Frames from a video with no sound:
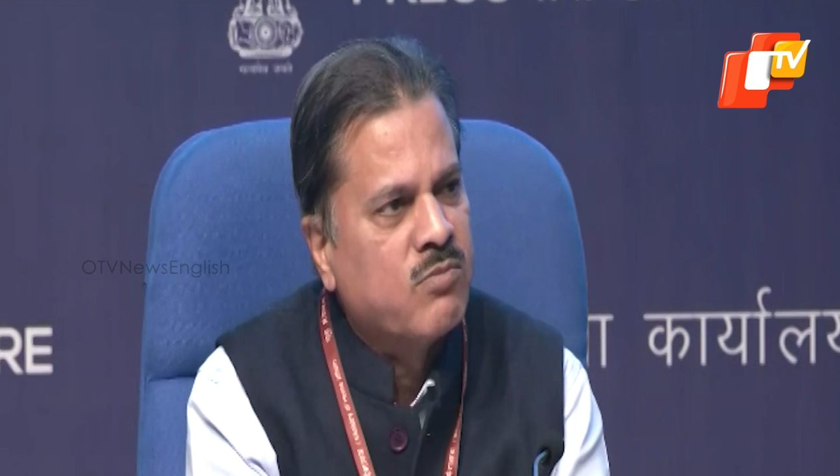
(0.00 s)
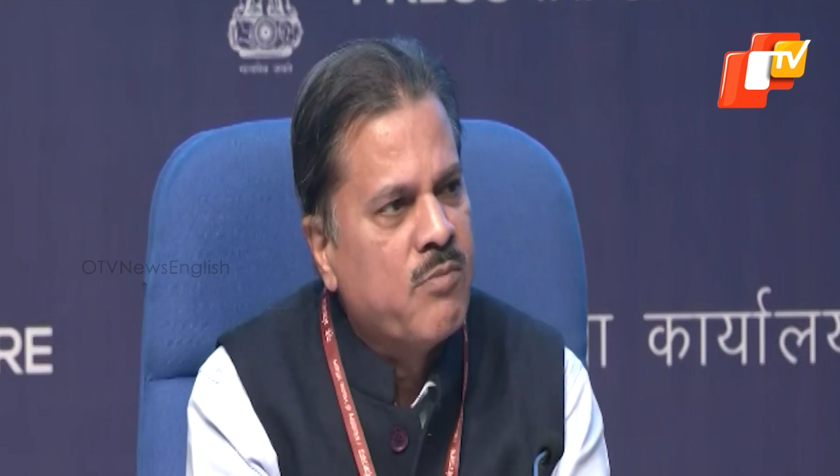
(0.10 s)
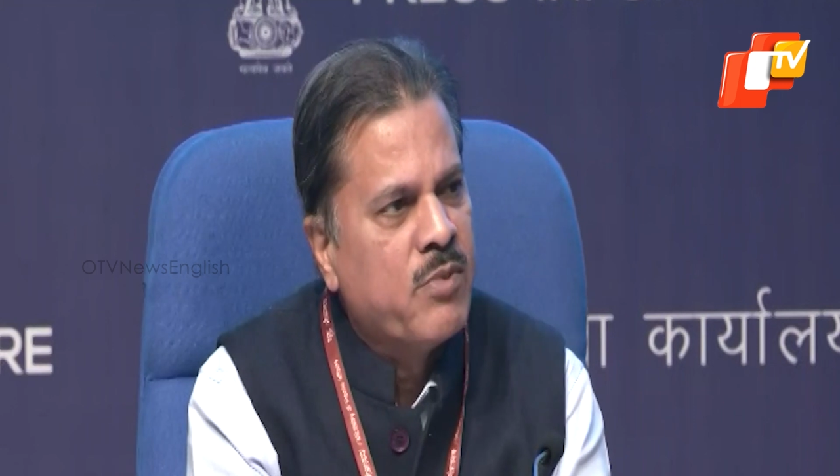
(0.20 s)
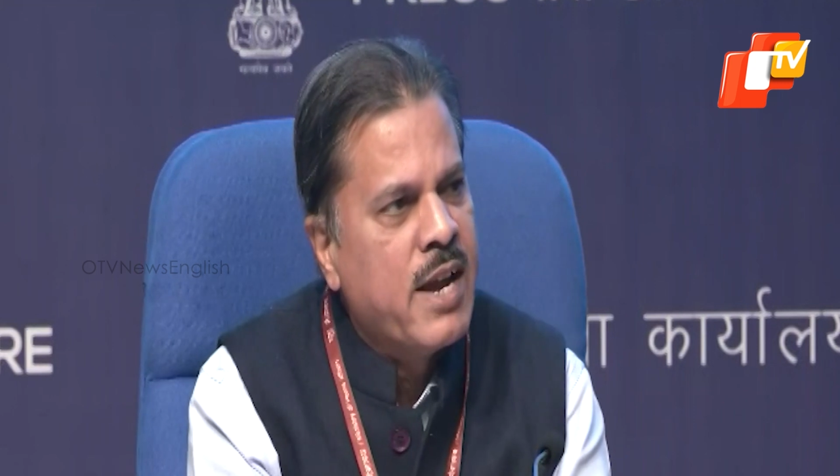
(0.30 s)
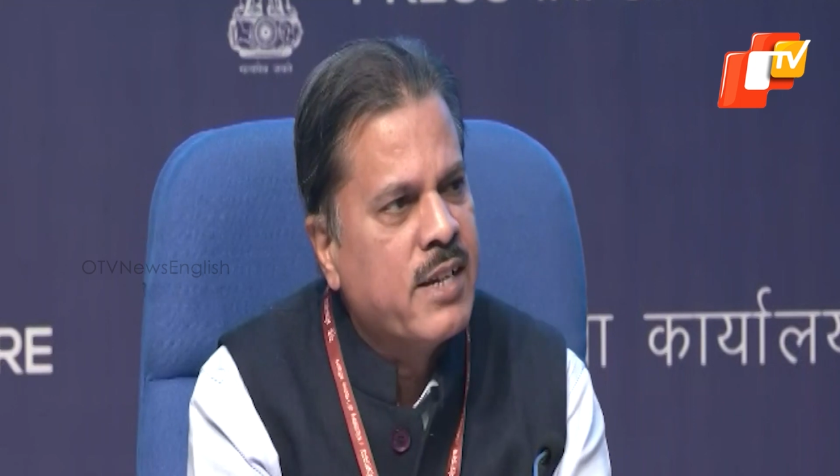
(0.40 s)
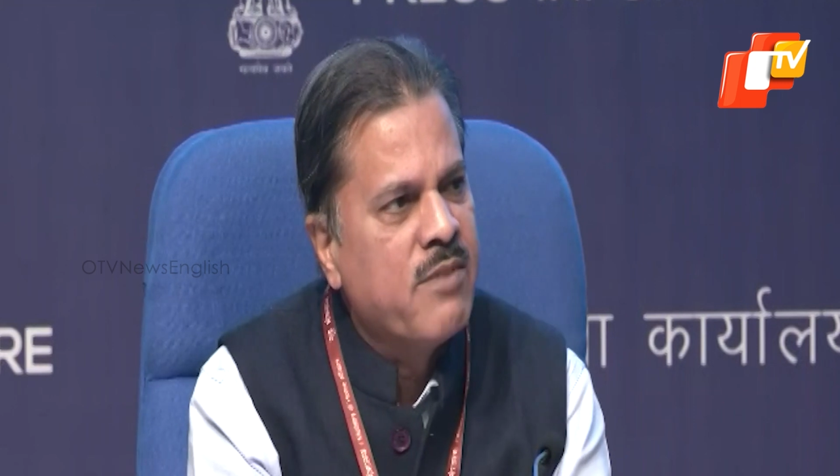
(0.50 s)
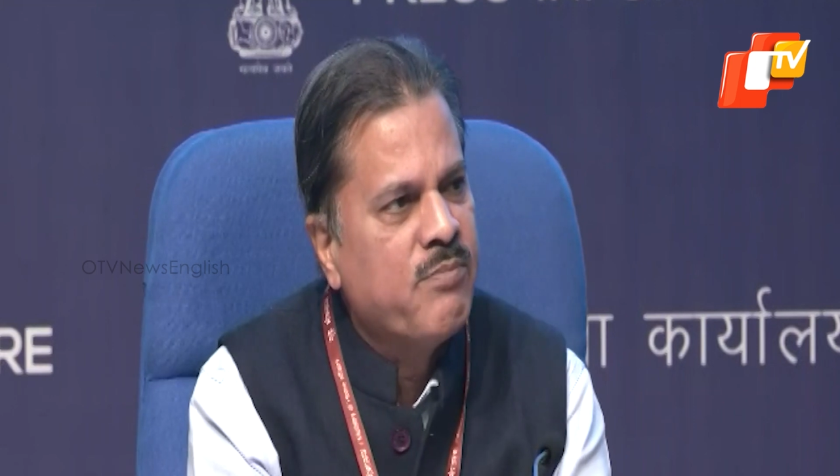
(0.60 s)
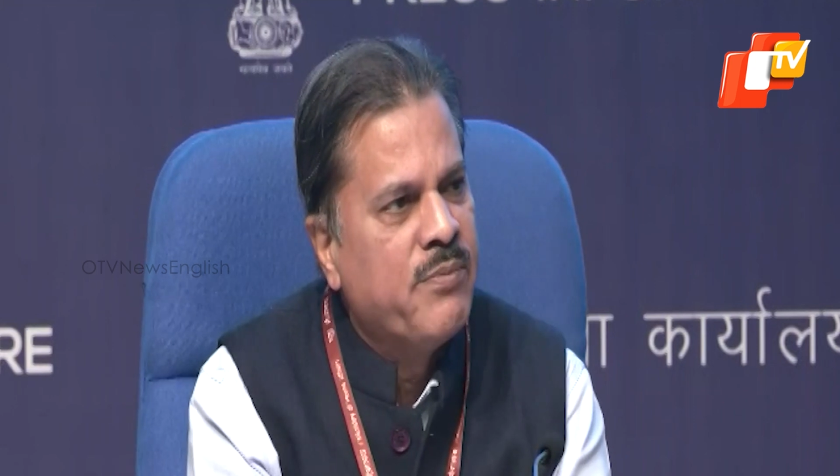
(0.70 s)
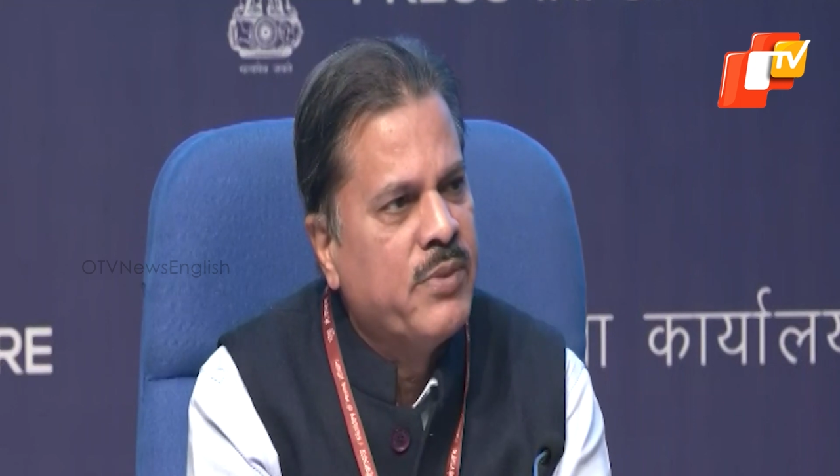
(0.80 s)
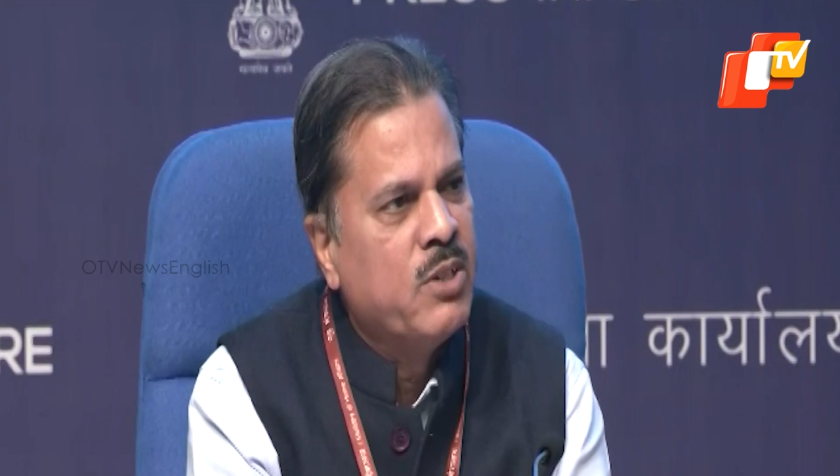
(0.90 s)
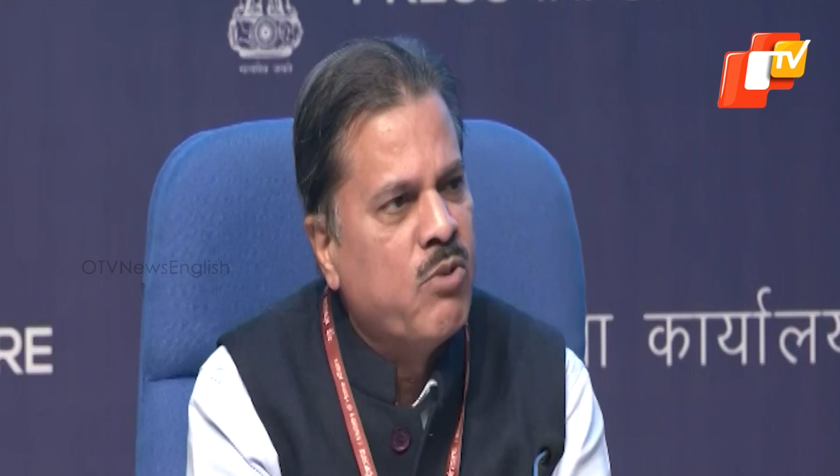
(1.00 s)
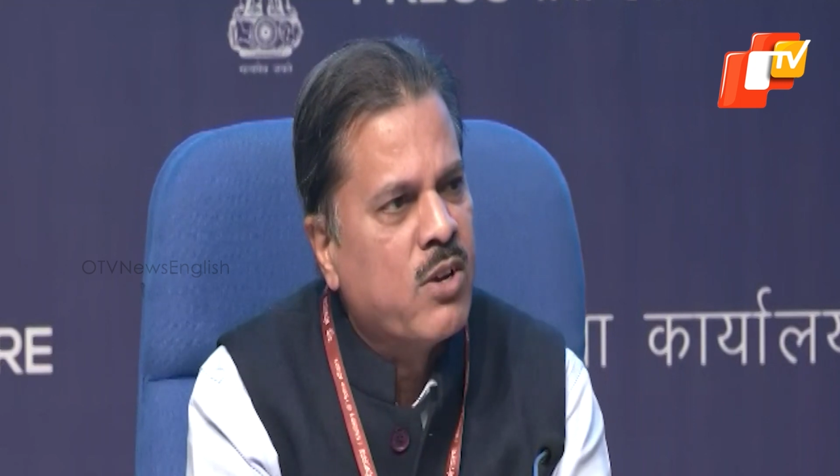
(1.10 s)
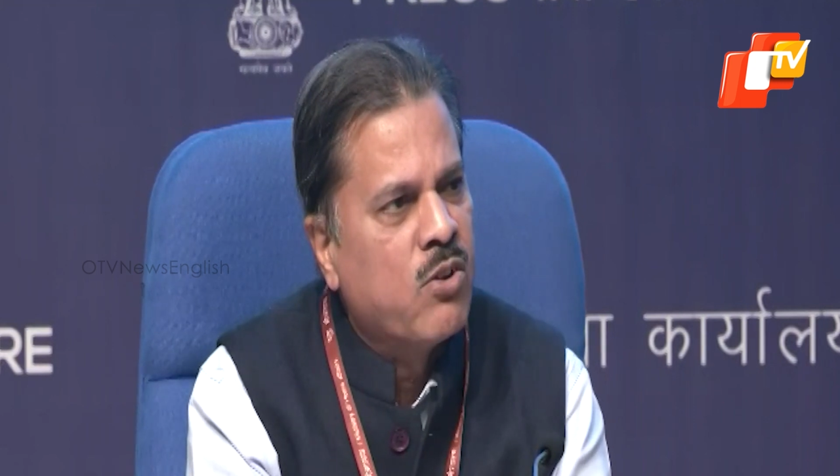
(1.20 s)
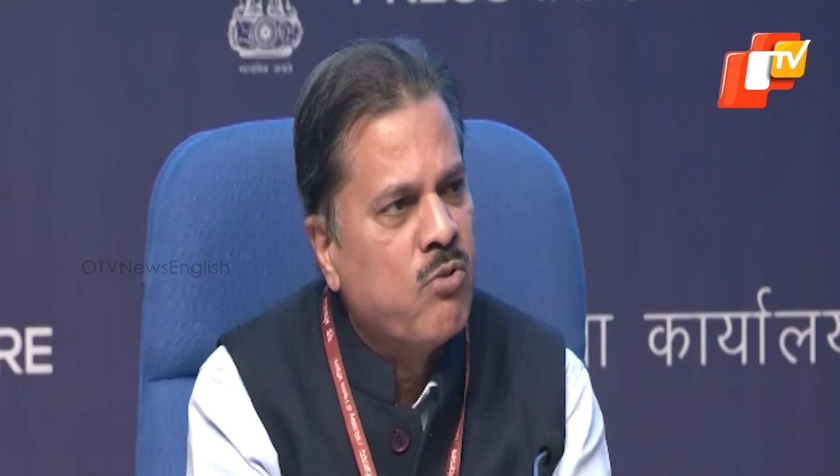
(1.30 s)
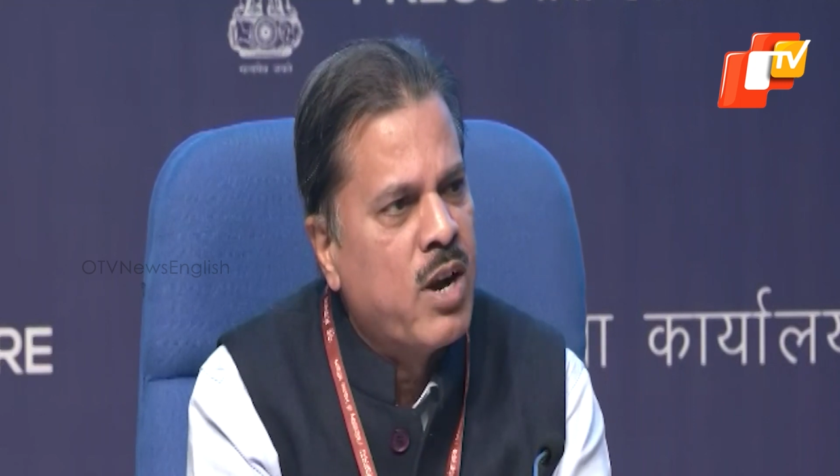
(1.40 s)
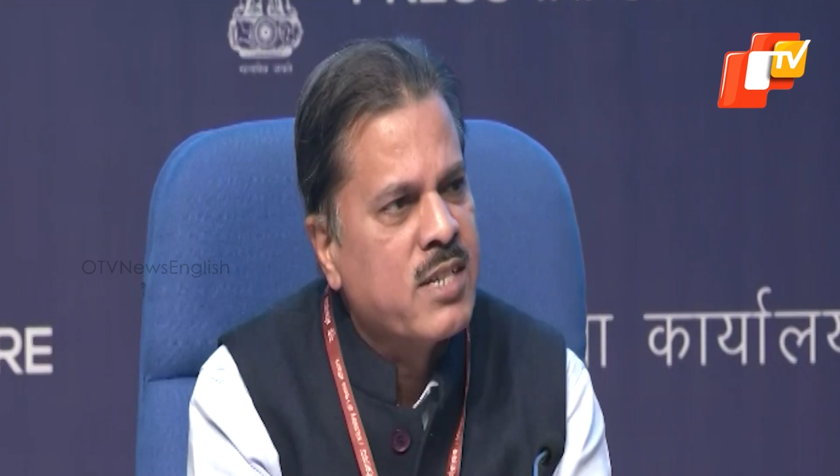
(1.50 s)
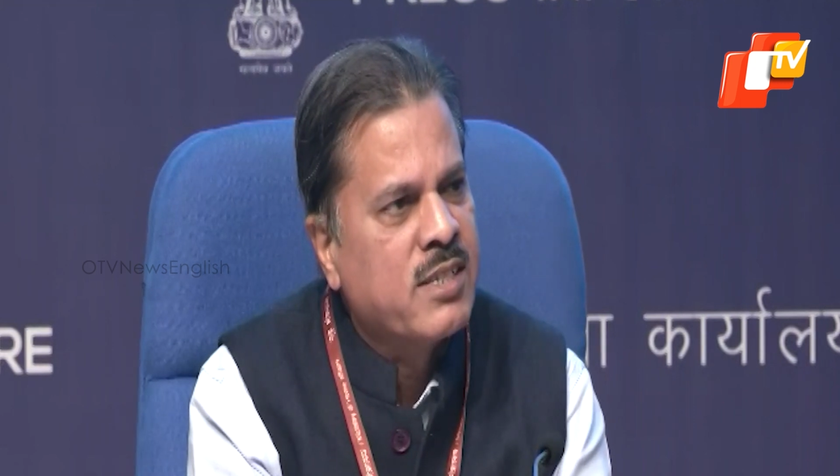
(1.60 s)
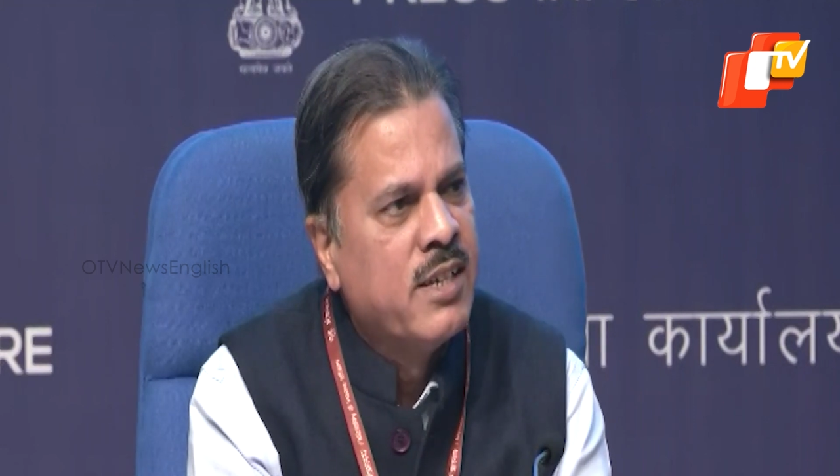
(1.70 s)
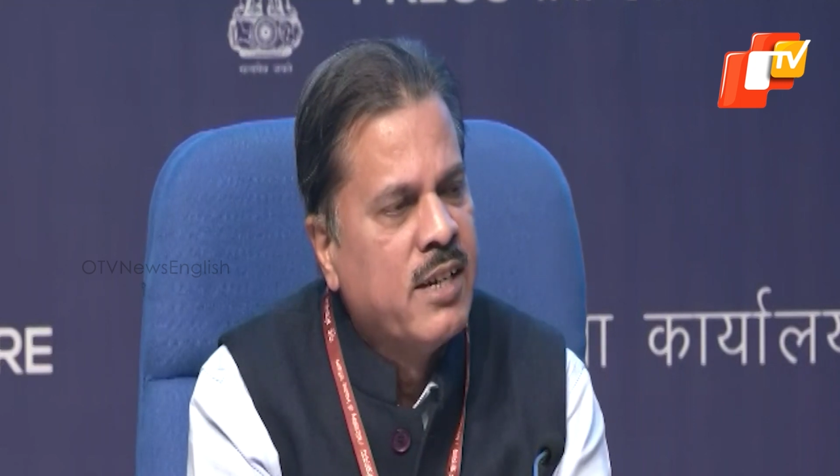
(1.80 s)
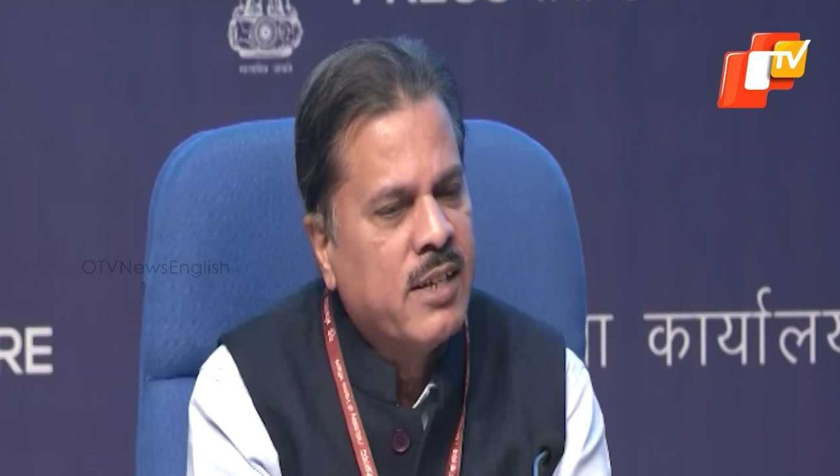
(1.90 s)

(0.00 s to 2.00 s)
from 1951 onwards